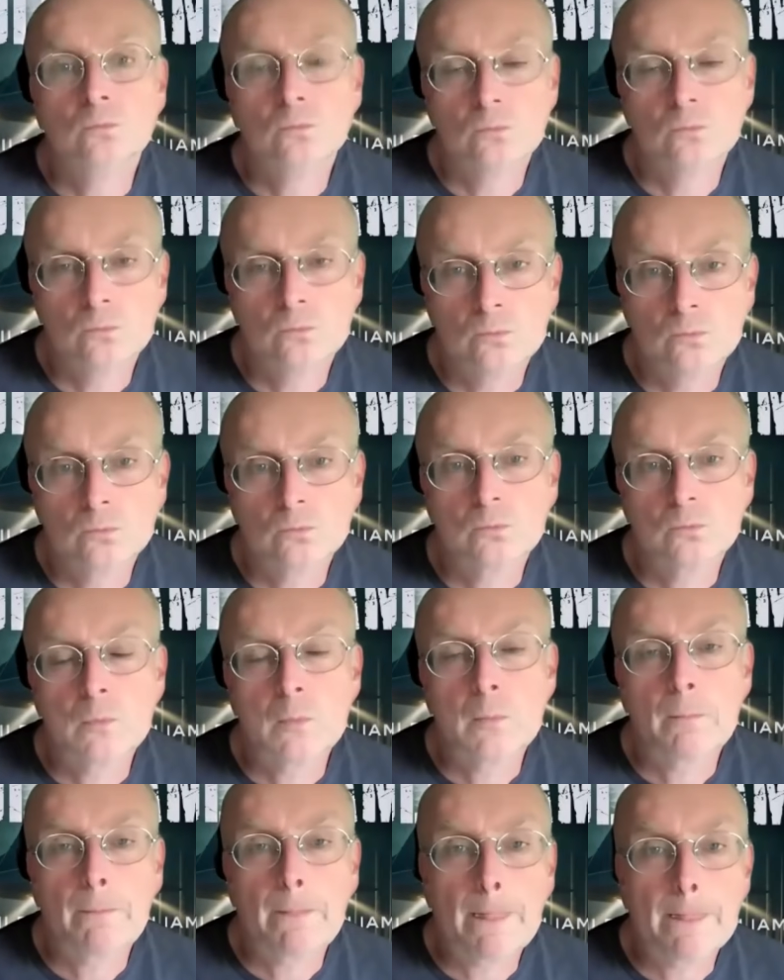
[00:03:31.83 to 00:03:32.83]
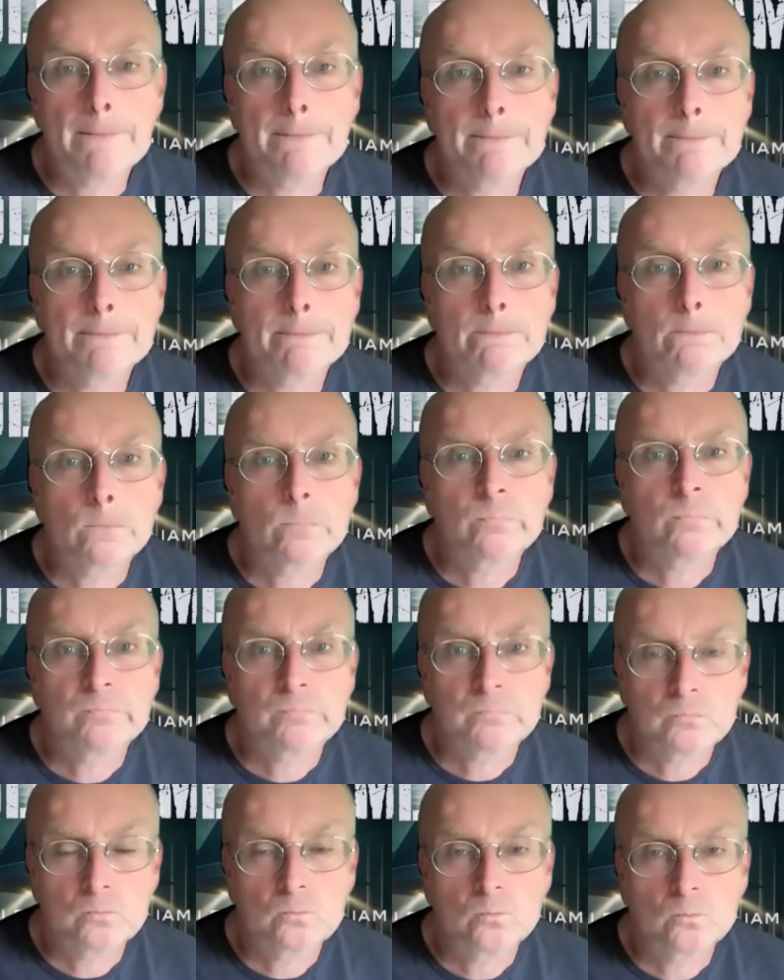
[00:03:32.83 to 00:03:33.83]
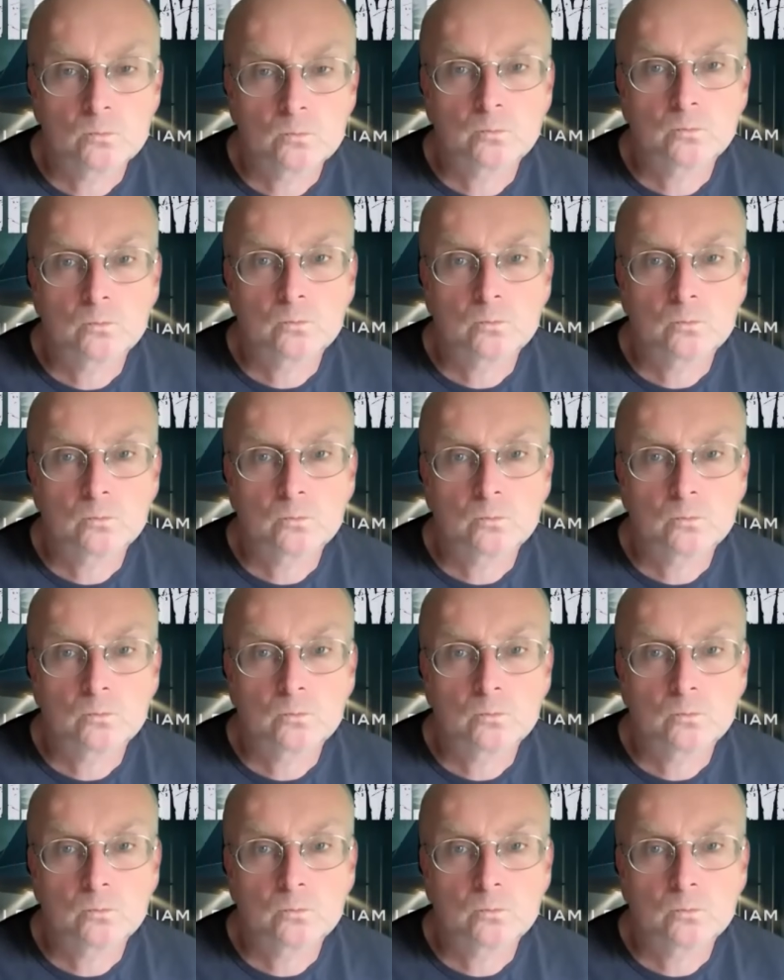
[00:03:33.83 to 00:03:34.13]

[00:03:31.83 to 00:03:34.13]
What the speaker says: Tony Mish, a good friend of mine. I mean, he keeps